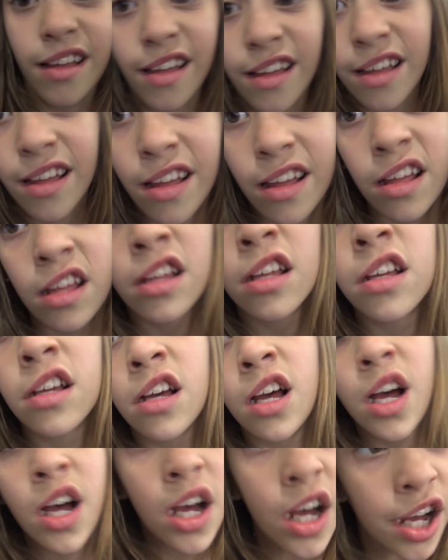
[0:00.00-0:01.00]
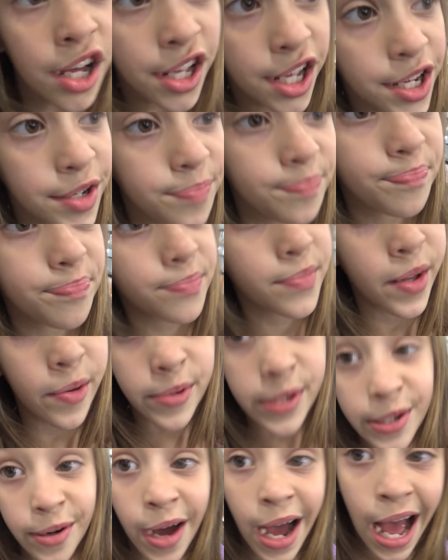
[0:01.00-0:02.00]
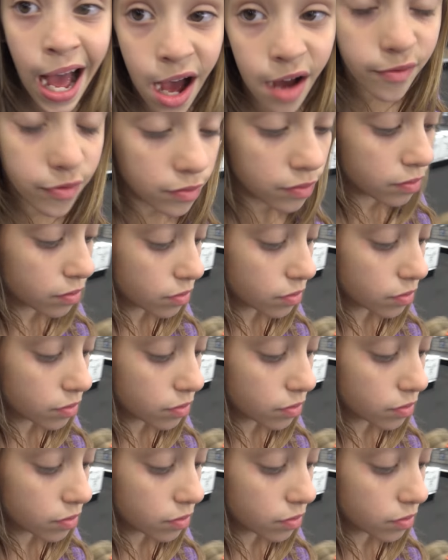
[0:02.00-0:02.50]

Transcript: Drones tomorrow. Yep, we don't have